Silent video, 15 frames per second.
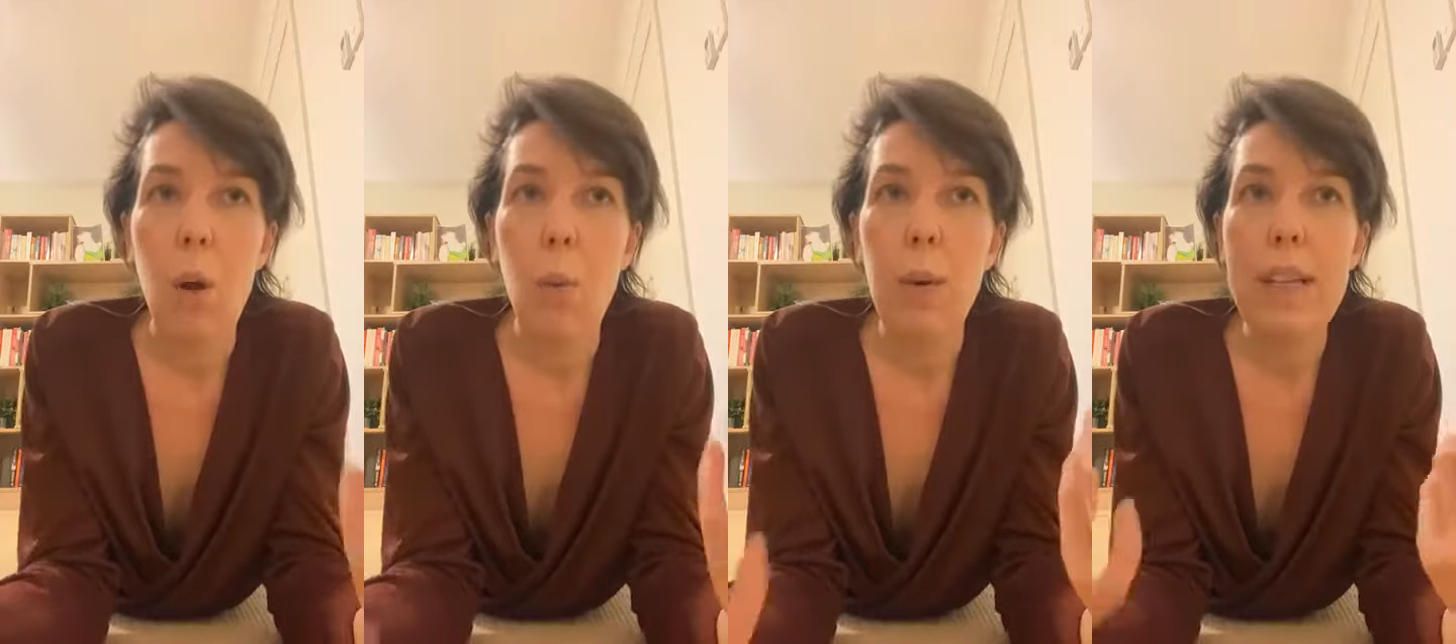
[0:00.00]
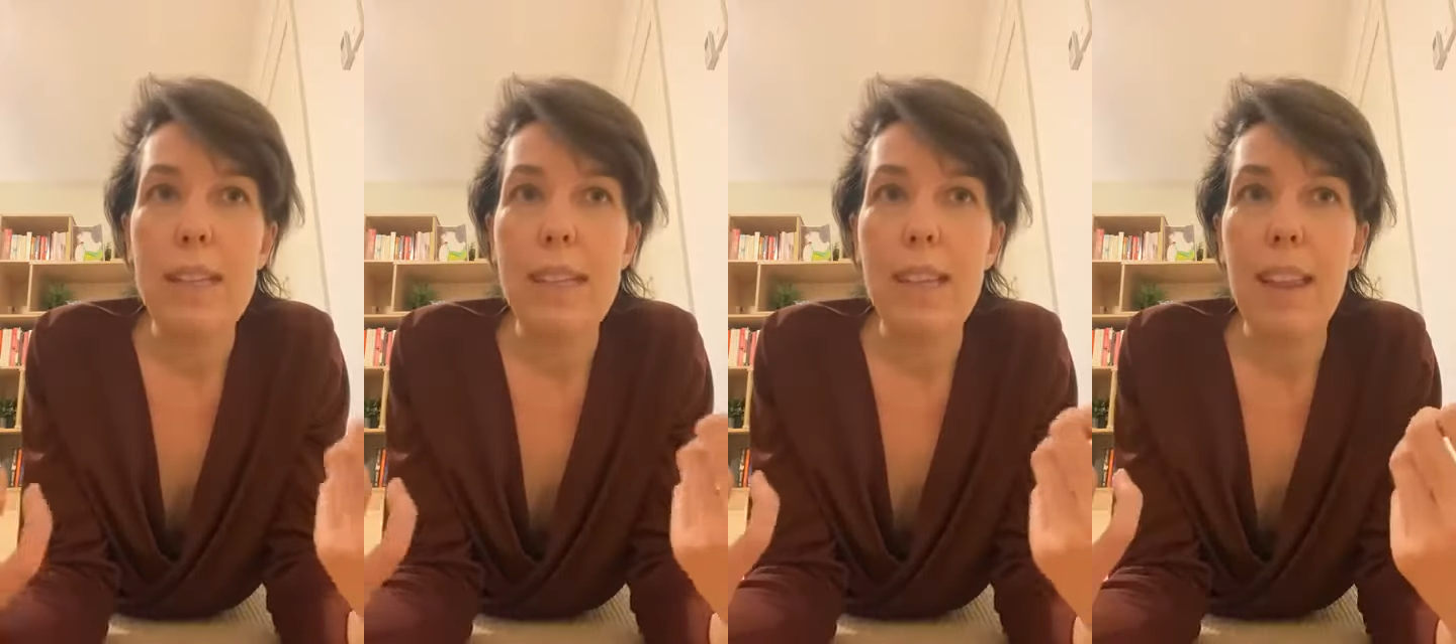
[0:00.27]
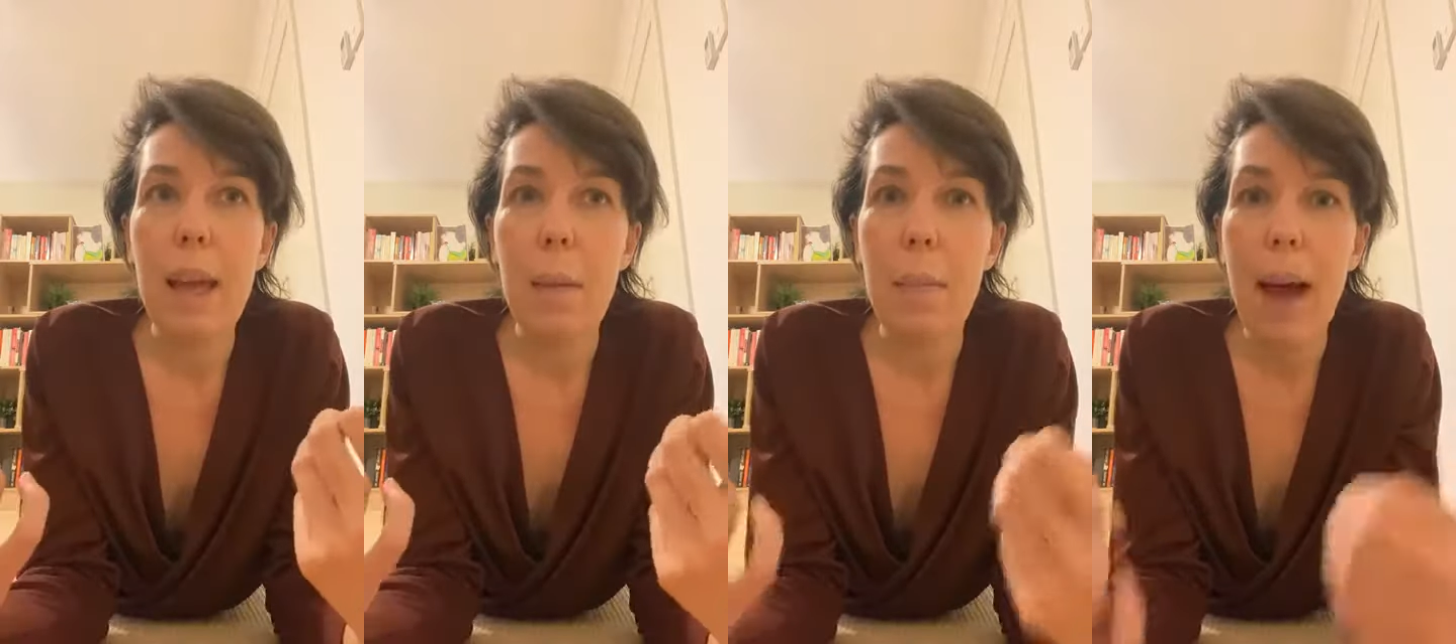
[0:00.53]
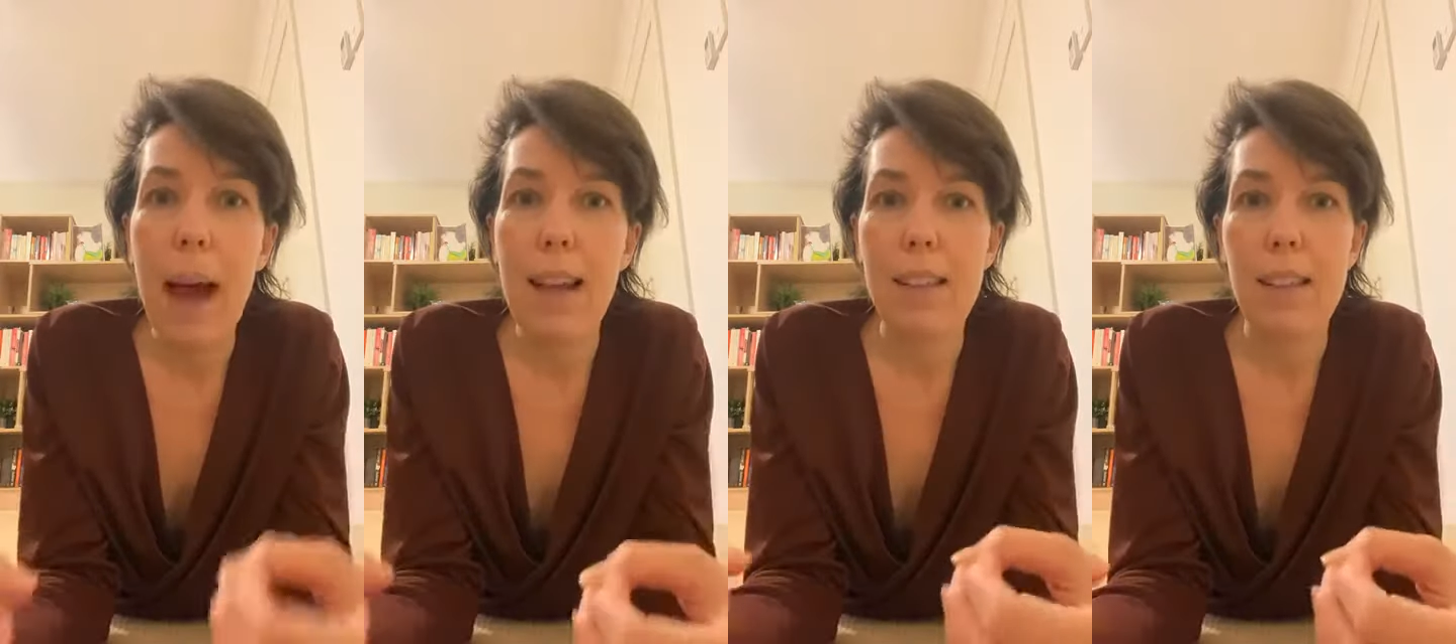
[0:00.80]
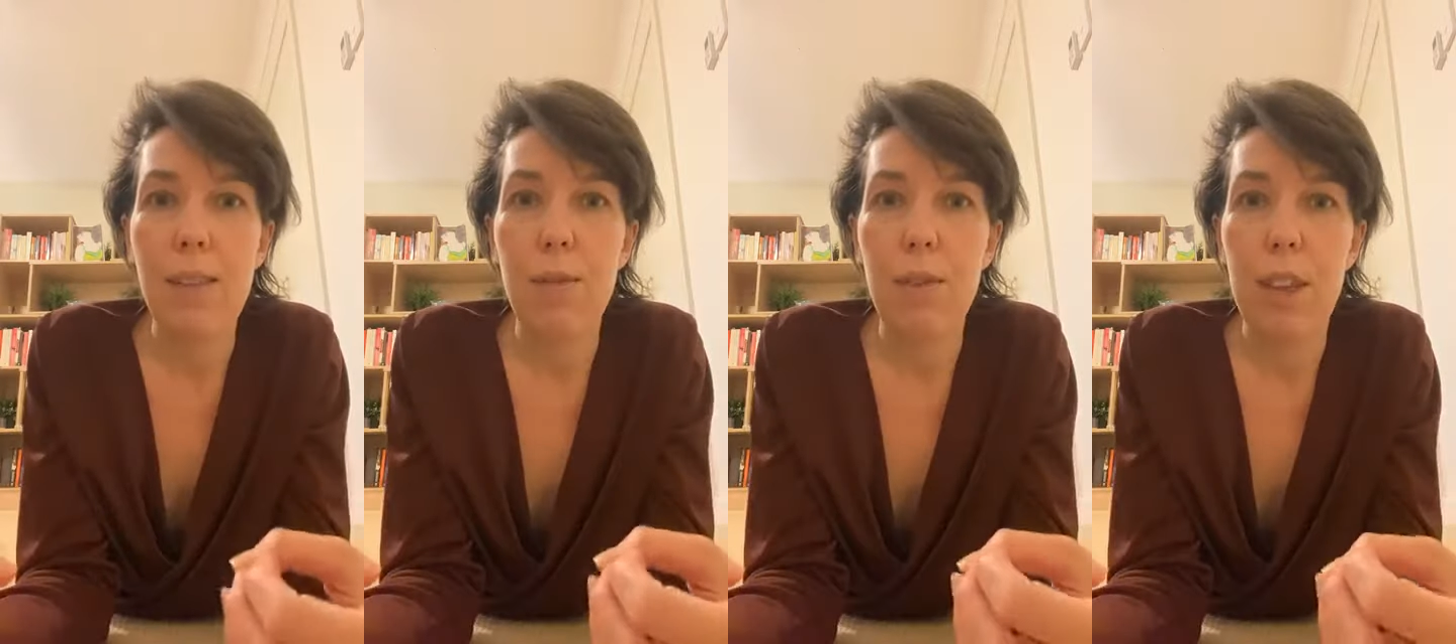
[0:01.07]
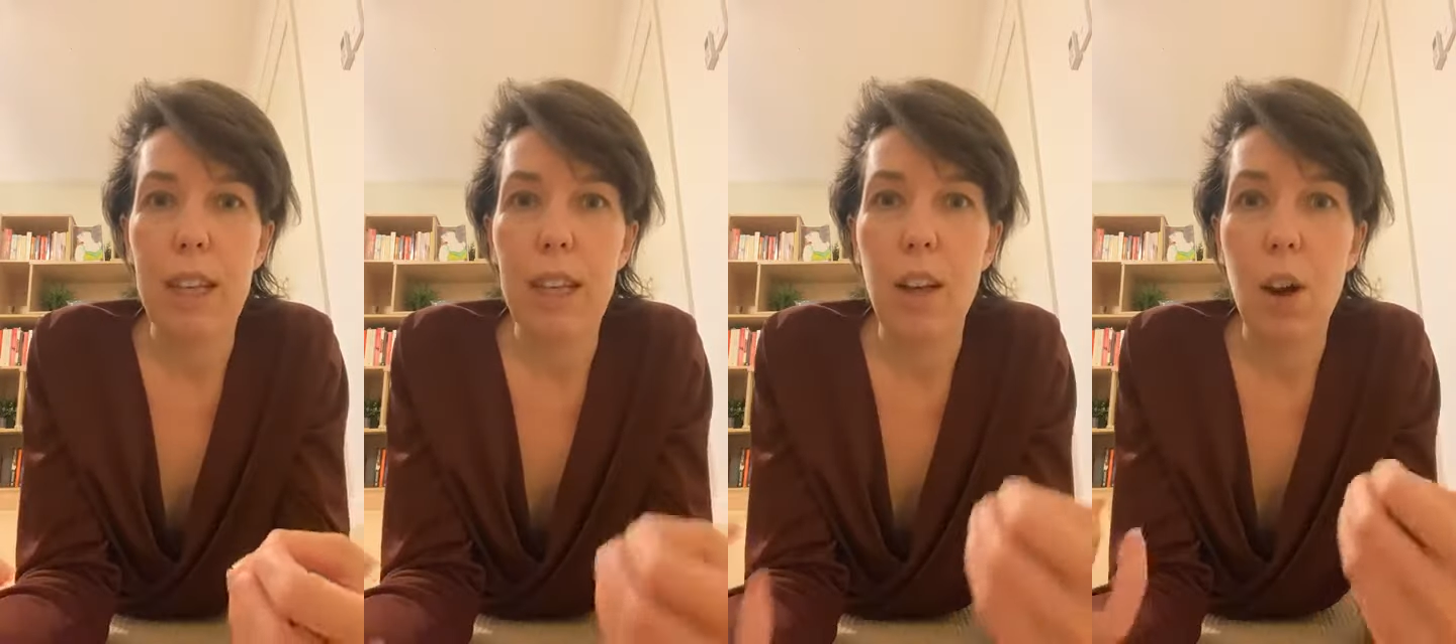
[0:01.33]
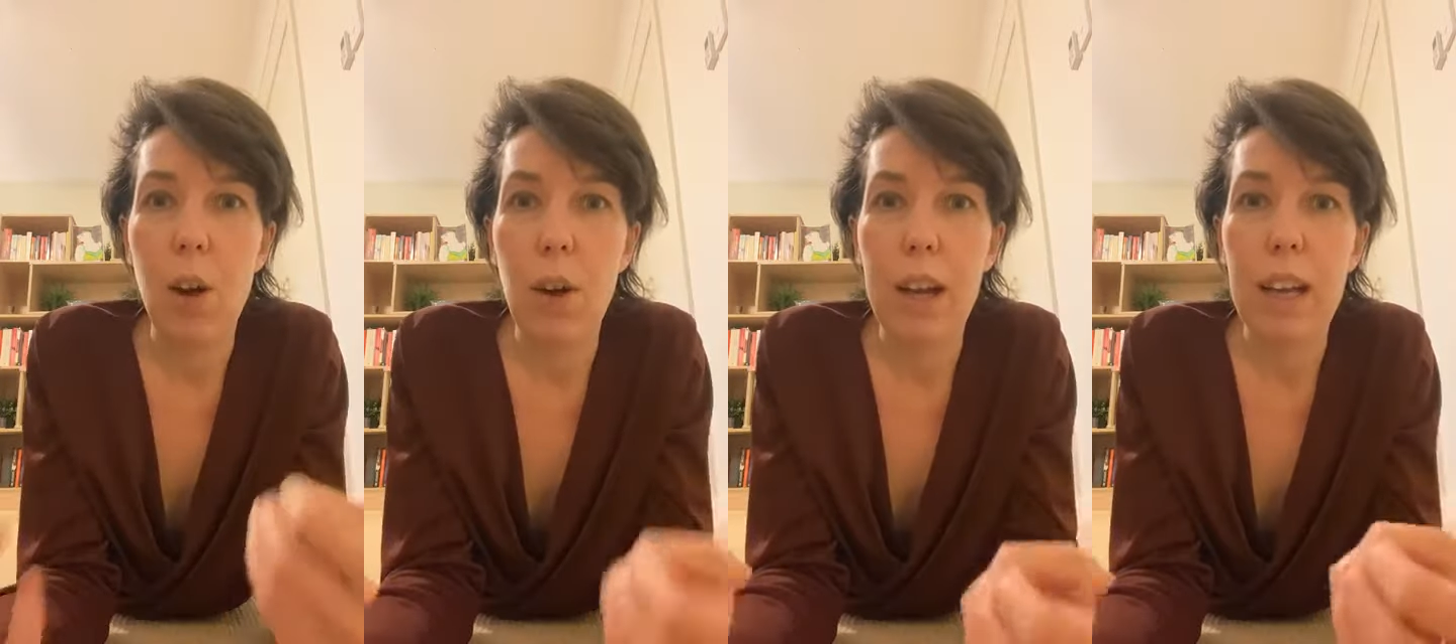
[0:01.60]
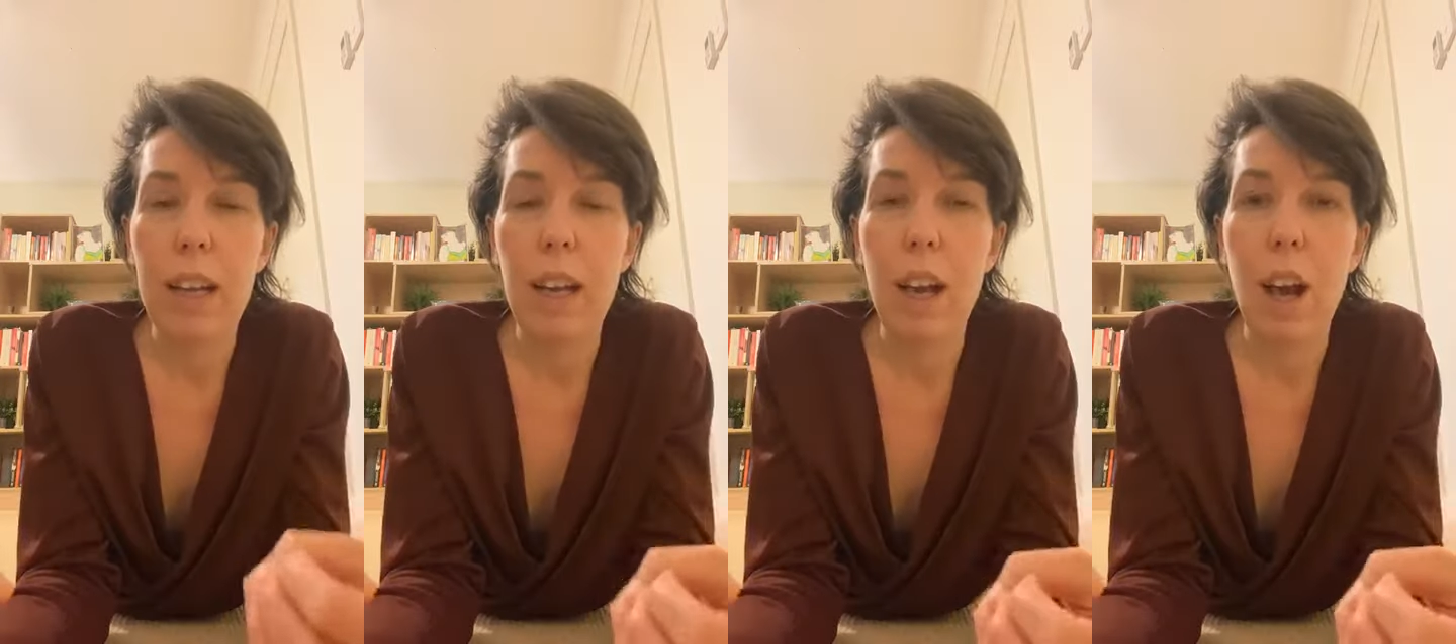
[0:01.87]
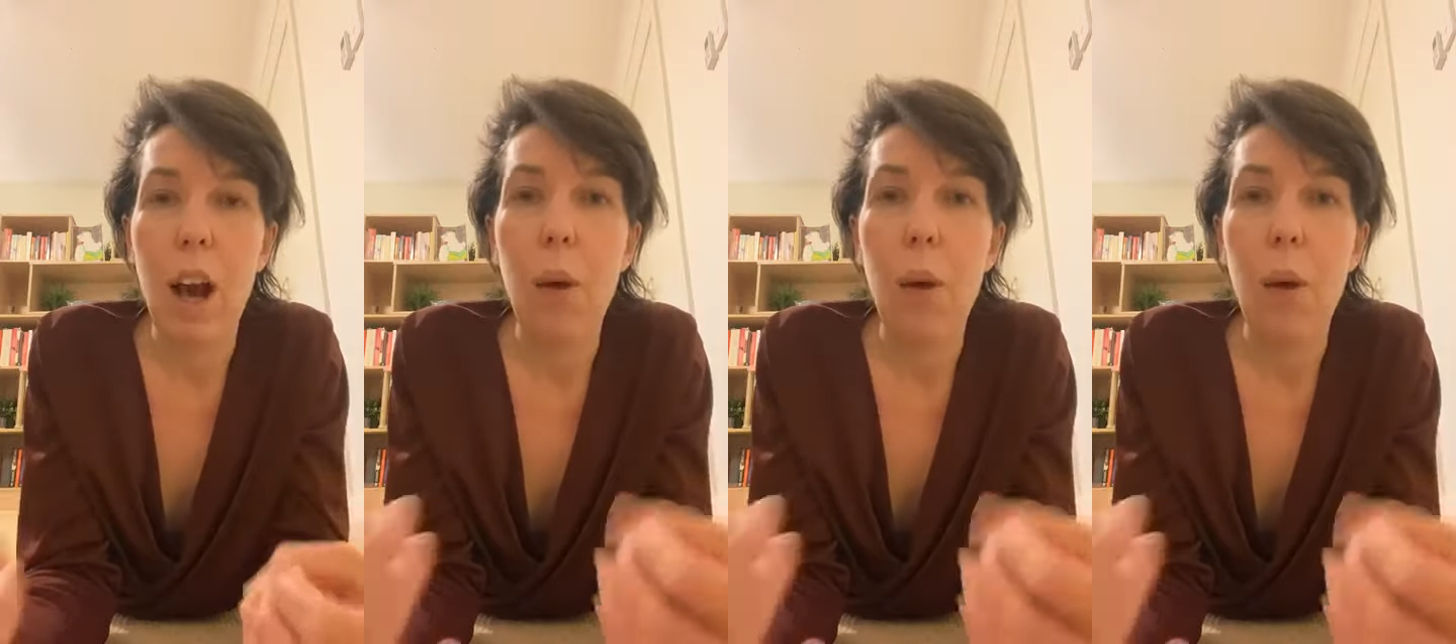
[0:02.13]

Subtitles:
We sit there passively going,